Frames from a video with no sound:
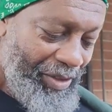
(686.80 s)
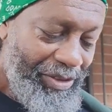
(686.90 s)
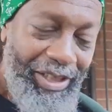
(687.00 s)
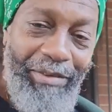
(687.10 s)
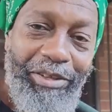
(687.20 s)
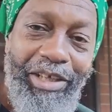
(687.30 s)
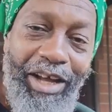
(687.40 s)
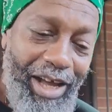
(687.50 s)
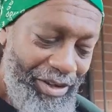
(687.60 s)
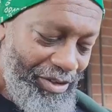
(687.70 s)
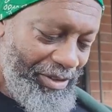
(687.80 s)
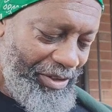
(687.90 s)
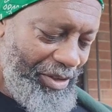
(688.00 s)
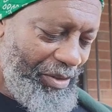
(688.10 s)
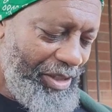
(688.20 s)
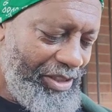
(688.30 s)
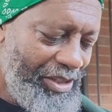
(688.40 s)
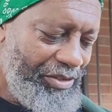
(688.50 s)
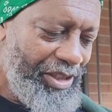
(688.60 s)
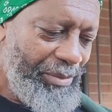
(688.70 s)
Oh, did I? Hey, you know, it's
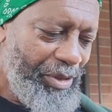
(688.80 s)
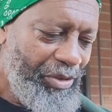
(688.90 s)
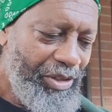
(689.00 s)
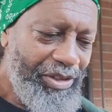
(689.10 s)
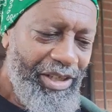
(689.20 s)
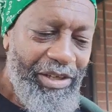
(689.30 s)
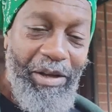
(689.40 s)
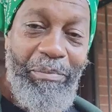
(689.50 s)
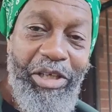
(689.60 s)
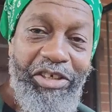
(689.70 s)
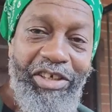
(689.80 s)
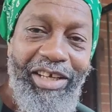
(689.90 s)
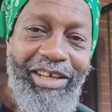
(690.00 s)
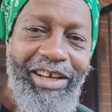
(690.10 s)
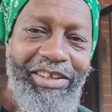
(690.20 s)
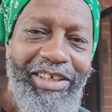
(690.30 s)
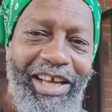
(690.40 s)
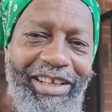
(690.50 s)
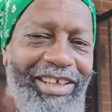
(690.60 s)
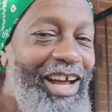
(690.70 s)
interesting because Michi and the other
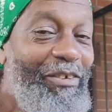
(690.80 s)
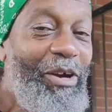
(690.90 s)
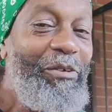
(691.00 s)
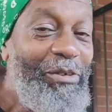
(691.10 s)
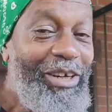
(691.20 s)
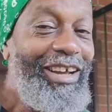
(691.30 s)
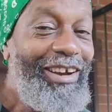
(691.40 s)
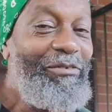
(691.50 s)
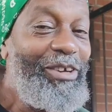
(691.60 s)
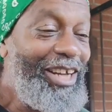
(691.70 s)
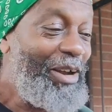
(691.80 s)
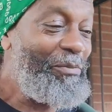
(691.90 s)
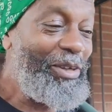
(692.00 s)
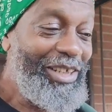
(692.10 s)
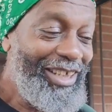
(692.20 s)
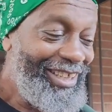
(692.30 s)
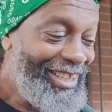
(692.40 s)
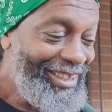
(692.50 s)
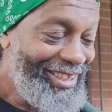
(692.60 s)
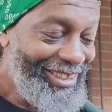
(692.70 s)
cat that I, I really, I really, I'm really
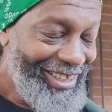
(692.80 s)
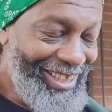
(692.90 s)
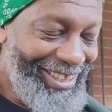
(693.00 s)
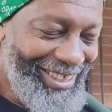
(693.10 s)
getting into.